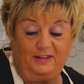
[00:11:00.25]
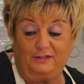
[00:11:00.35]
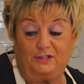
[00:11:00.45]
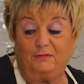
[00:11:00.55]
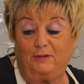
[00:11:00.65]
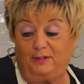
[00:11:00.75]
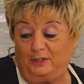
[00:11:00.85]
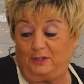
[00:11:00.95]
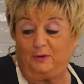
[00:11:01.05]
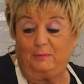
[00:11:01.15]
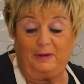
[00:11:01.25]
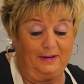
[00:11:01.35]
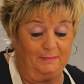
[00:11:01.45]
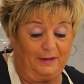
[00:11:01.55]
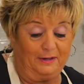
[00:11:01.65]
She really taught me how
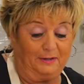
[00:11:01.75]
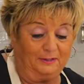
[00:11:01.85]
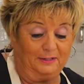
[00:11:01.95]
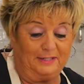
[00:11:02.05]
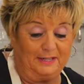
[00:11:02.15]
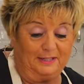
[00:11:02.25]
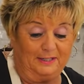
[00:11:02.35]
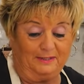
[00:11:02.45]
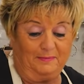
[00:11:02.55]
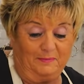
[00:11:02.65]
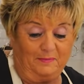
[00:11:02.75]
to make a good lasagna.